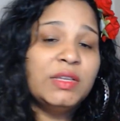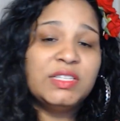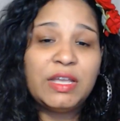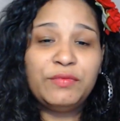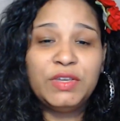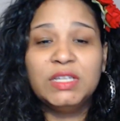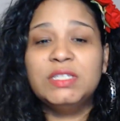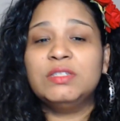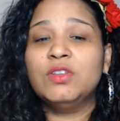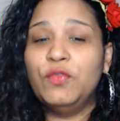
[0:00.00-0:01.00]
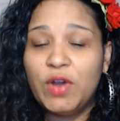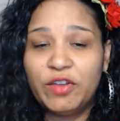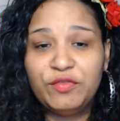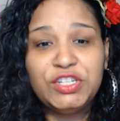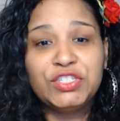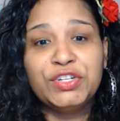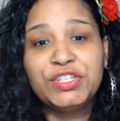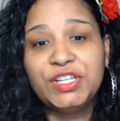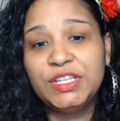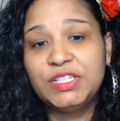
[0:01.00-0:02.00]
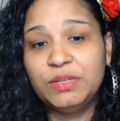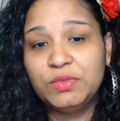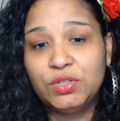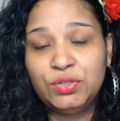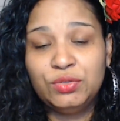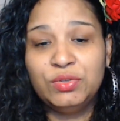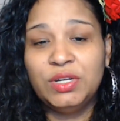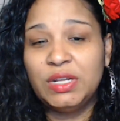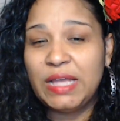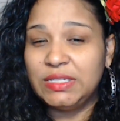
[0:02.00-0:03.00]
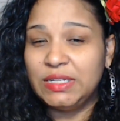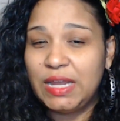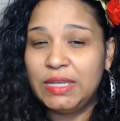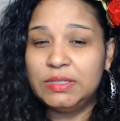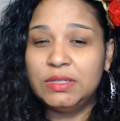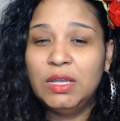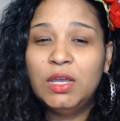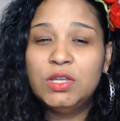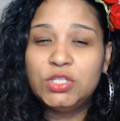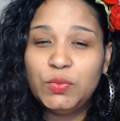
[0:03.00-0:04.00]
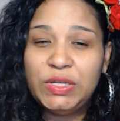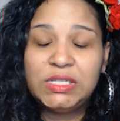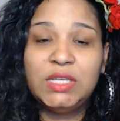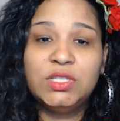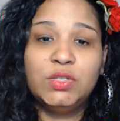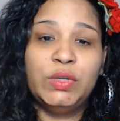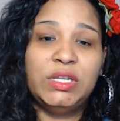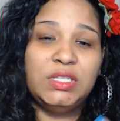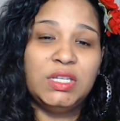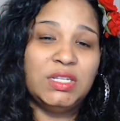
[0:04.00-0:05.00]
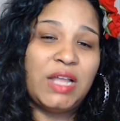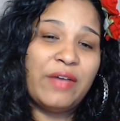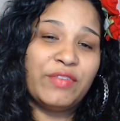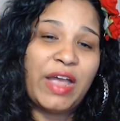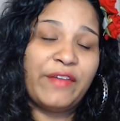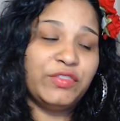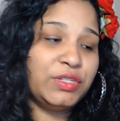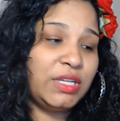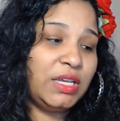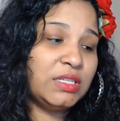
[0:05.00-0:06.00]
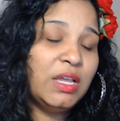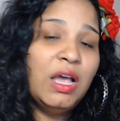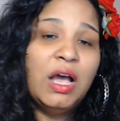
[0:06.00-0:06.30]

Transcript: Stevia, so far I've researched it. It seems to do good. It has a nice sweet taste to it. It doesn't have an aftertaste.